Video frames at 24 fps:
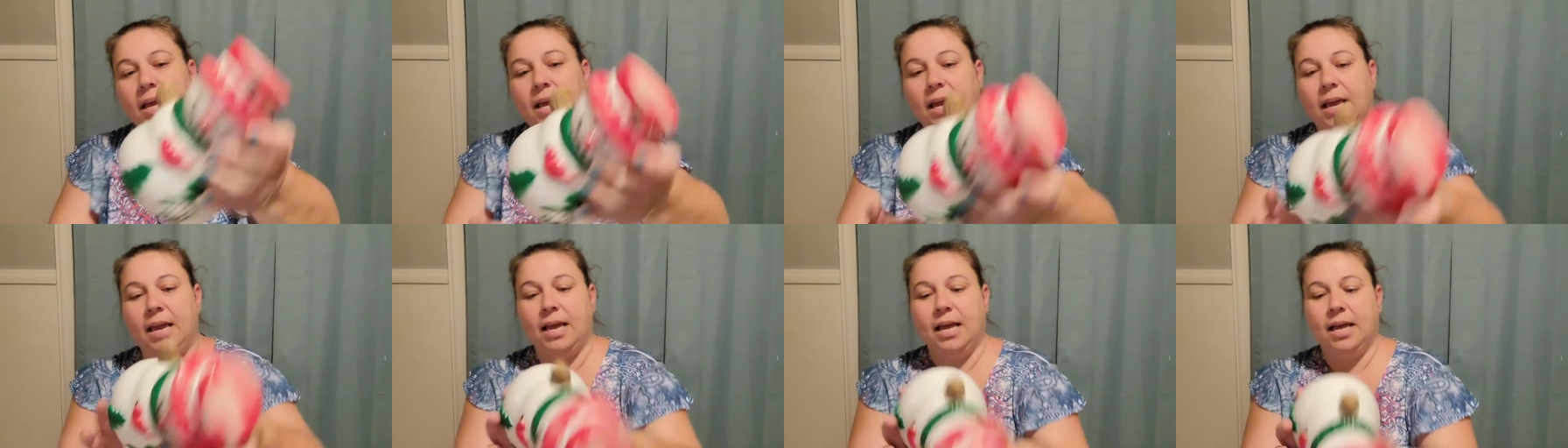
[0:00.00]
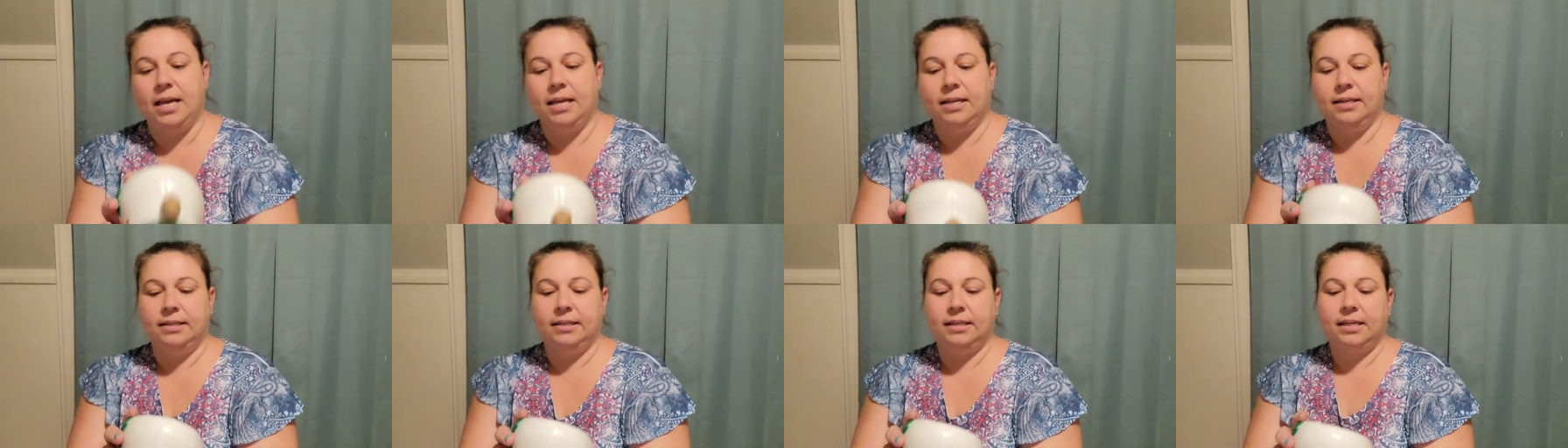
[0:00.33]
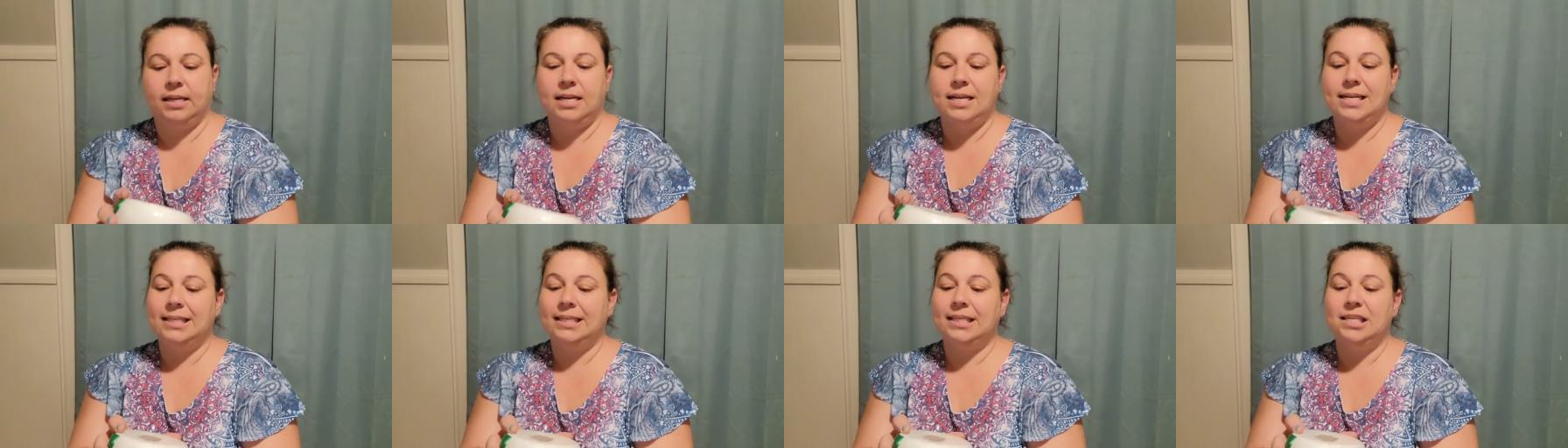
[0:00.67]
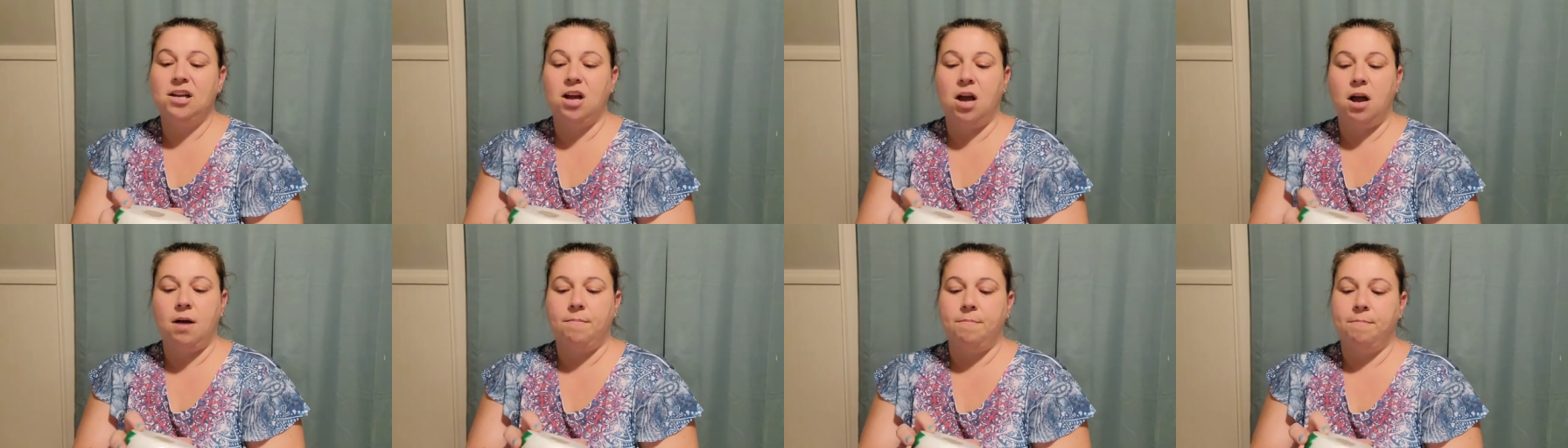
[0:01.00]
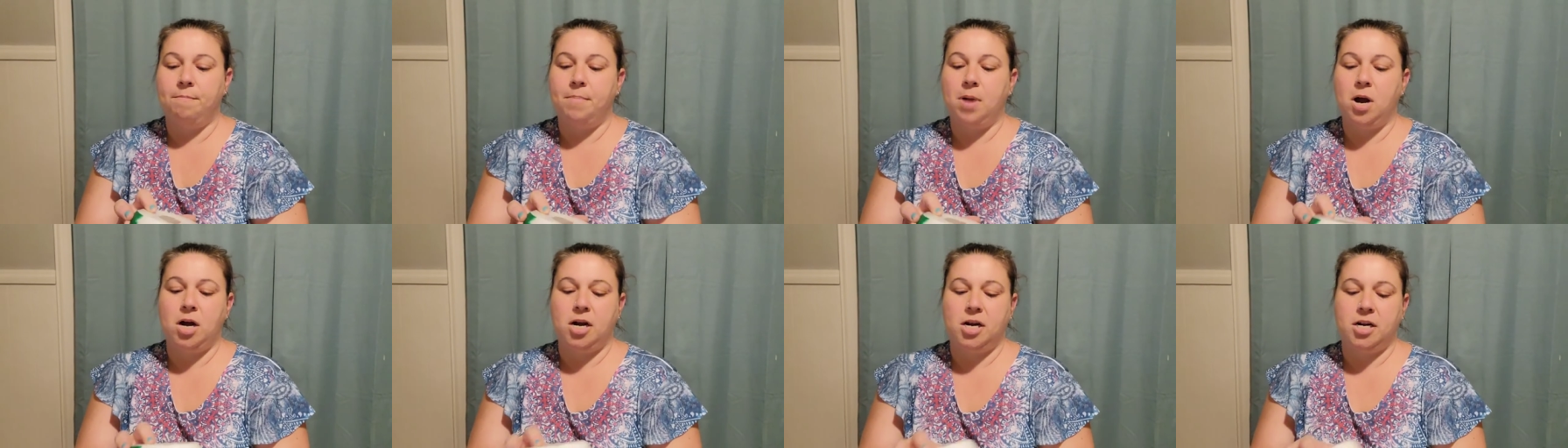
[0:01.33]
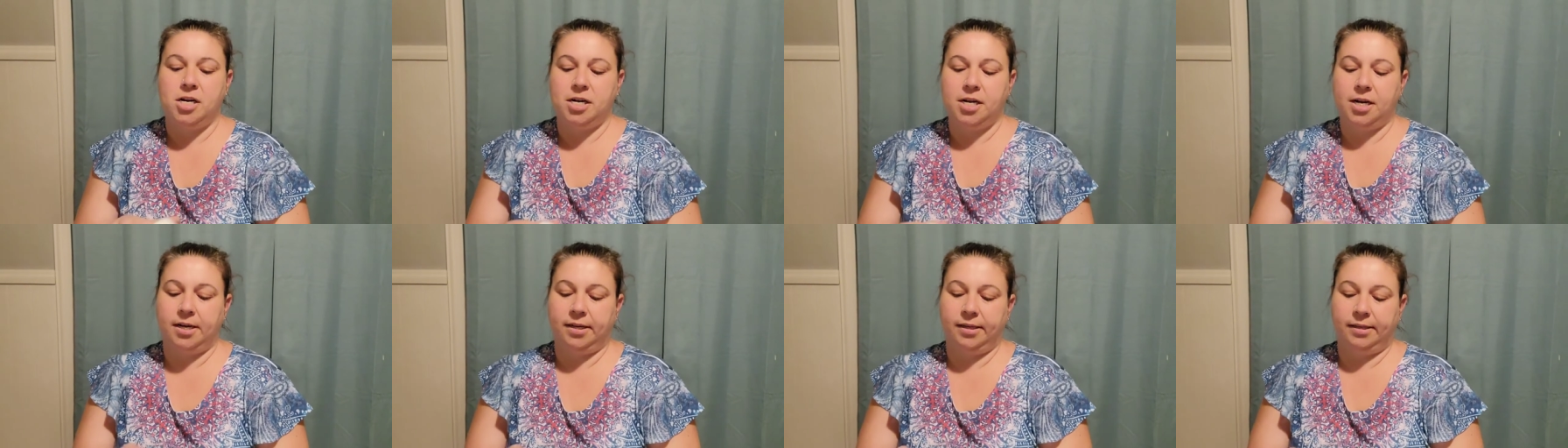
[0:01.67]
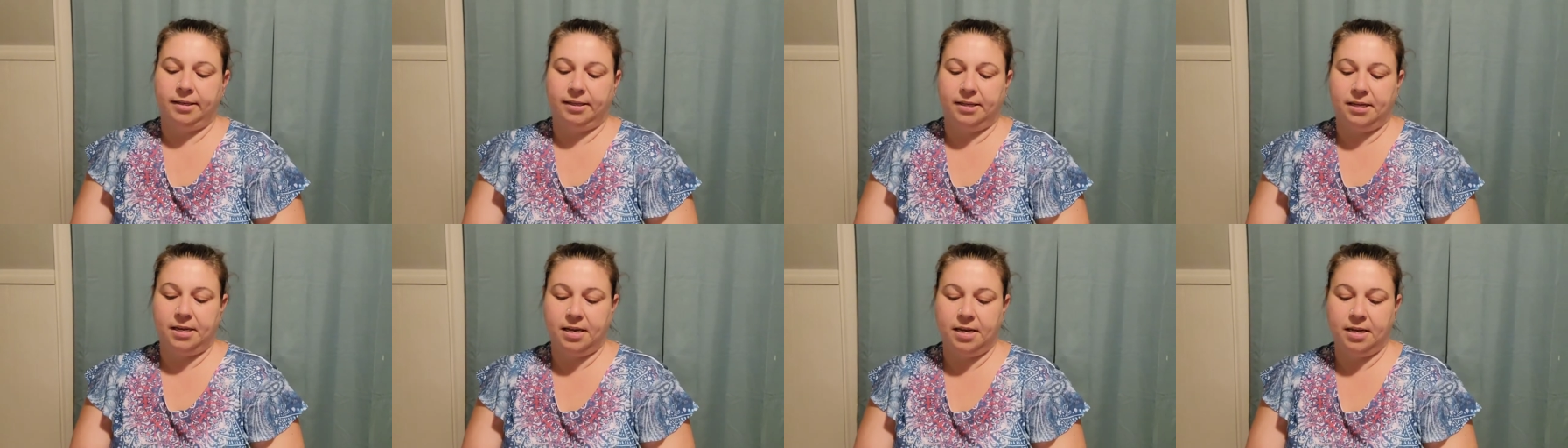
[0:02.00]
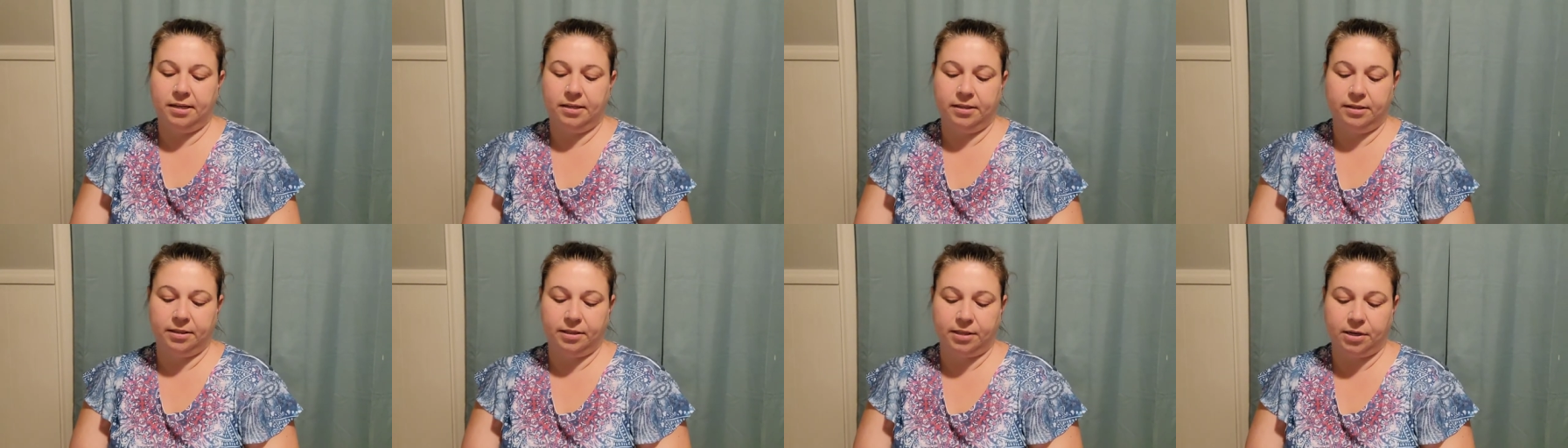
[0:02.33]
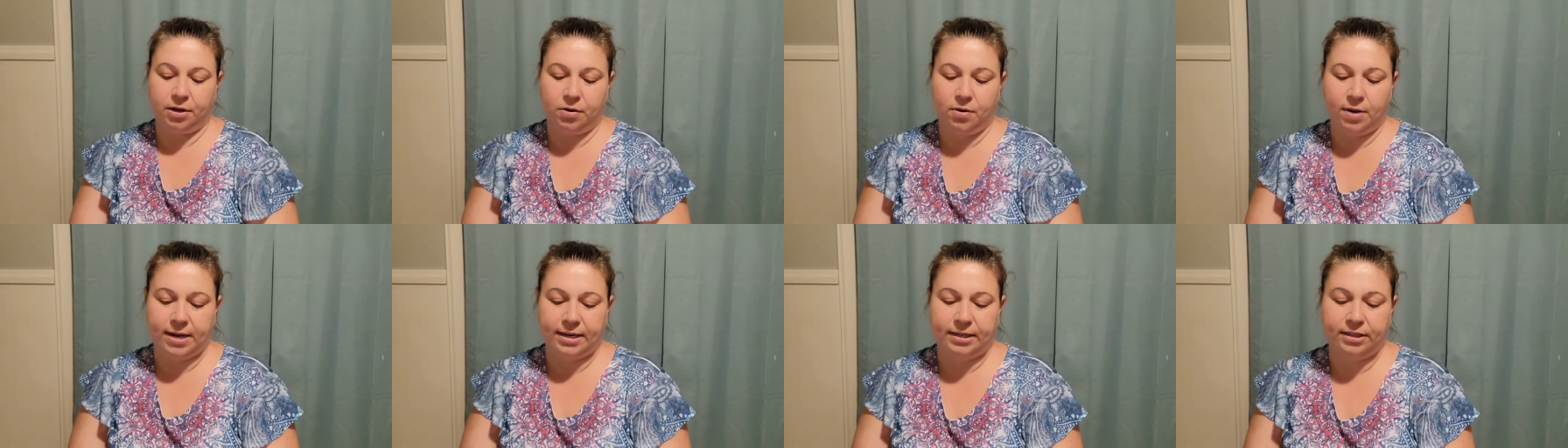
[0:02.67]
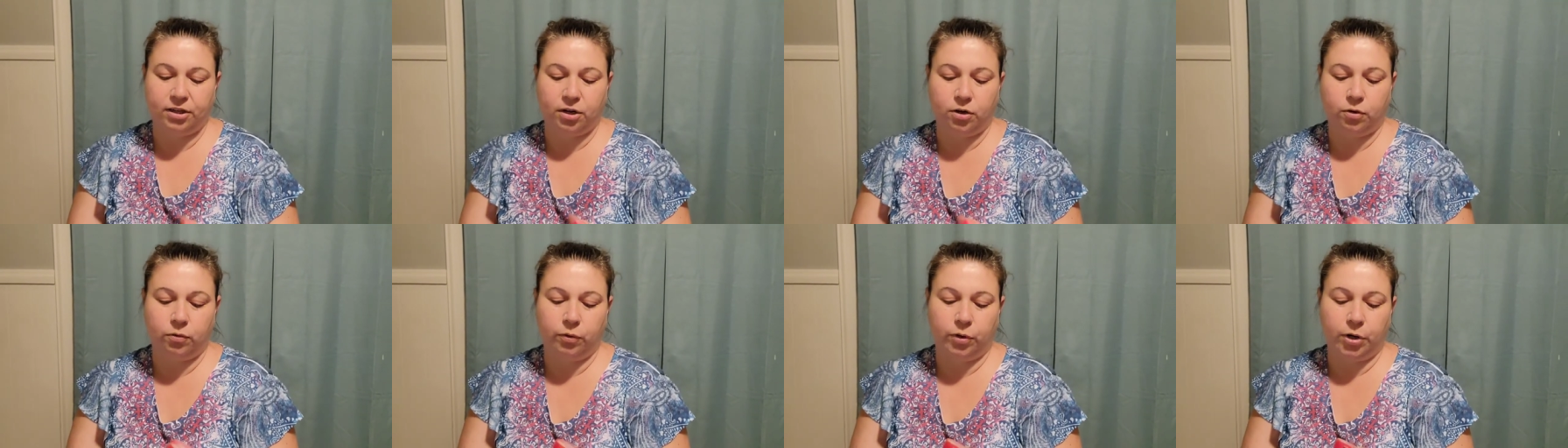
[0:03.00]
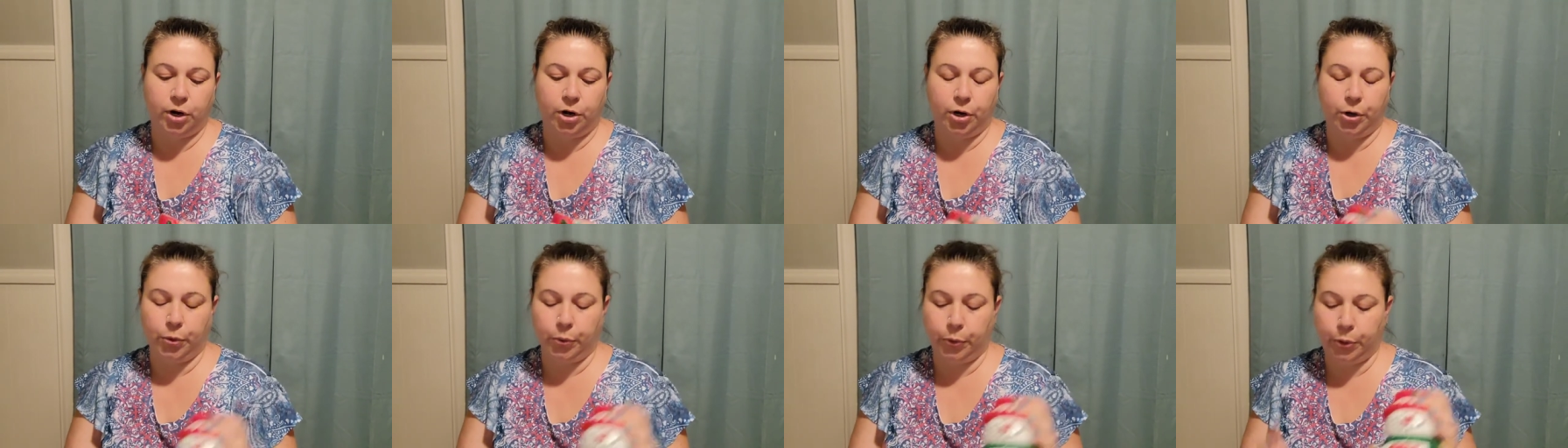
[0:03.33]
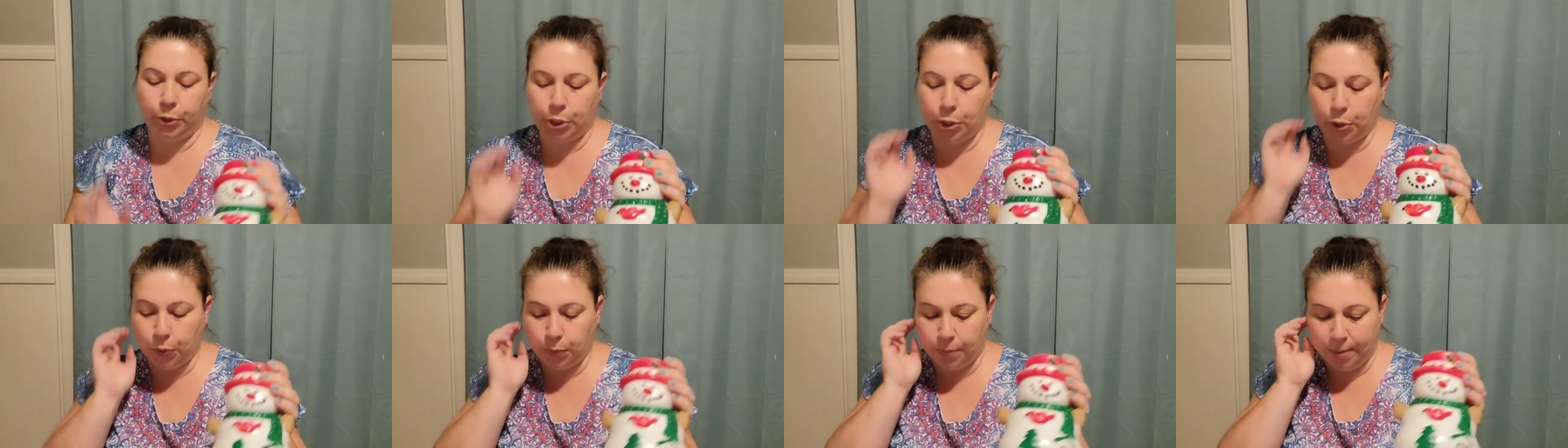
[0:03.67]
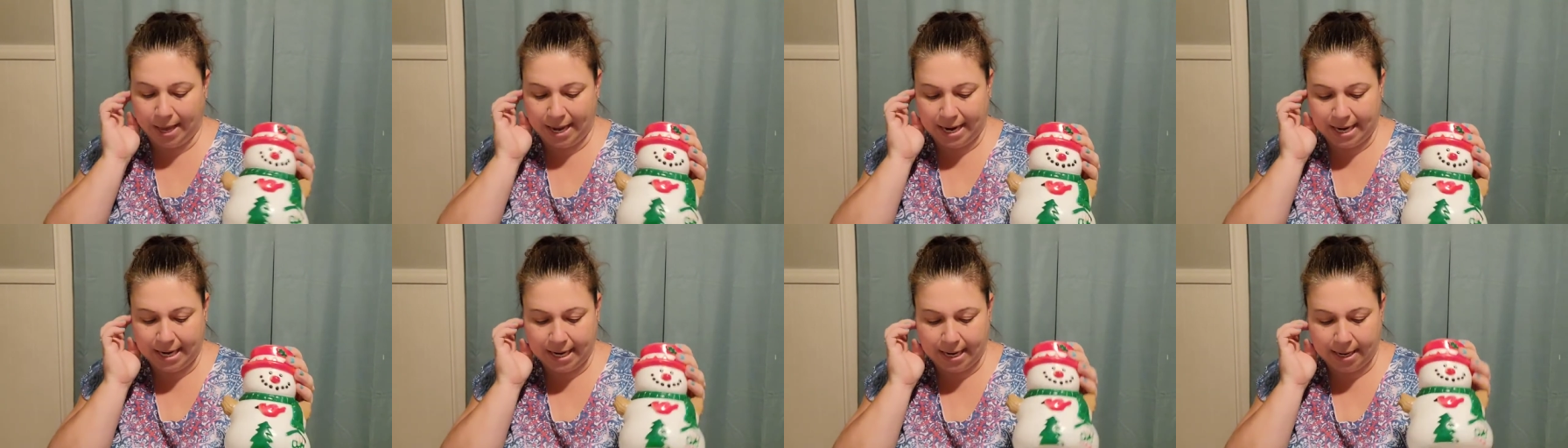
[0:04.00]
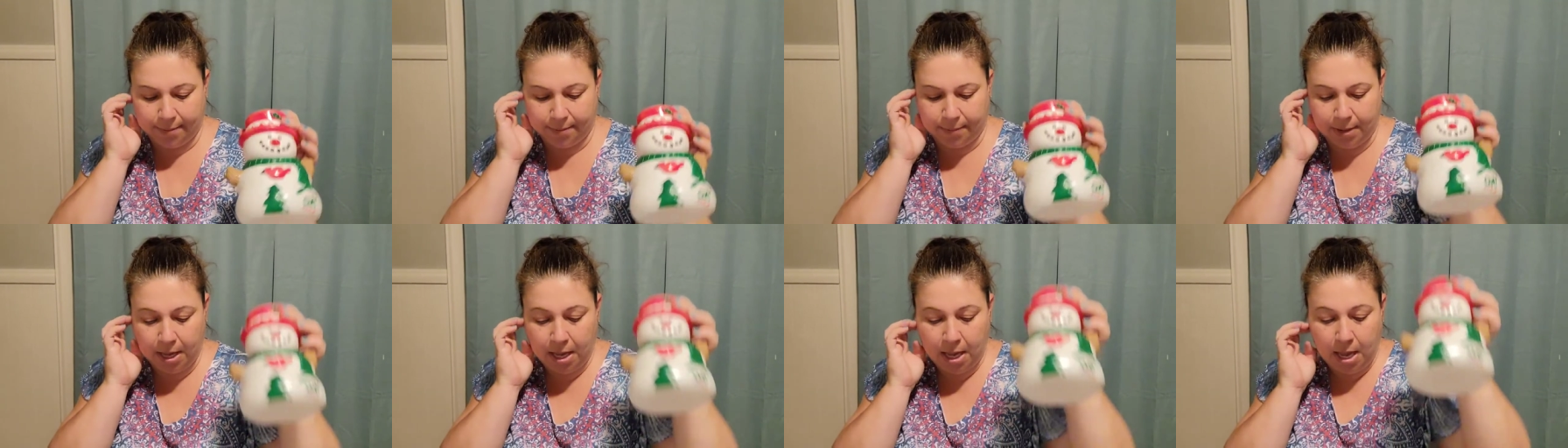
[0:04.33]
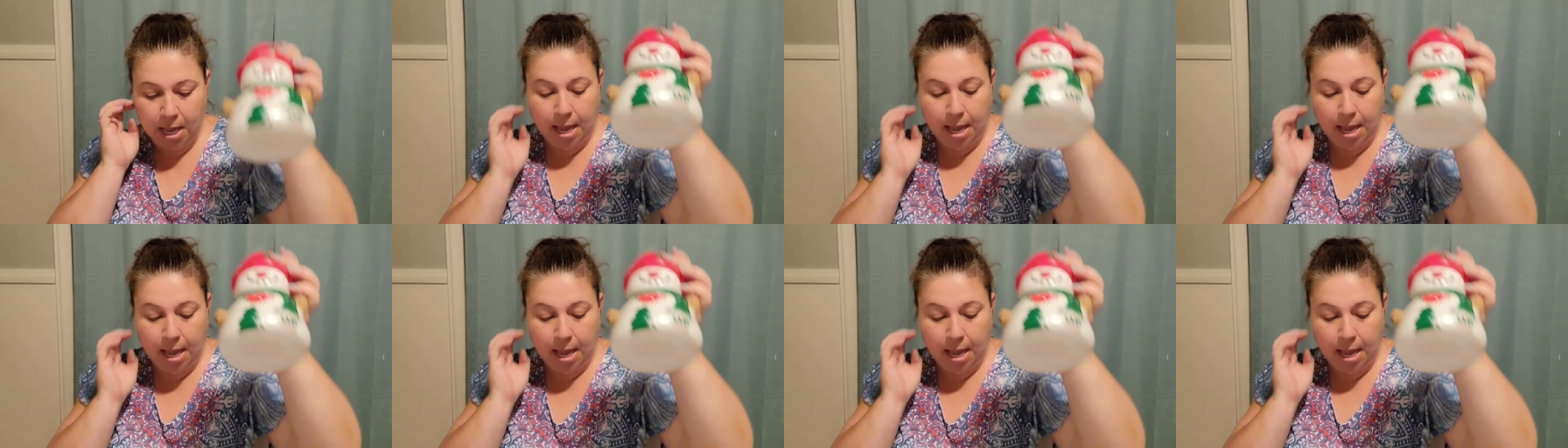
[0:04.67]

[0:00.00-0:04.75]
And he's not marked, so I don't know who made him,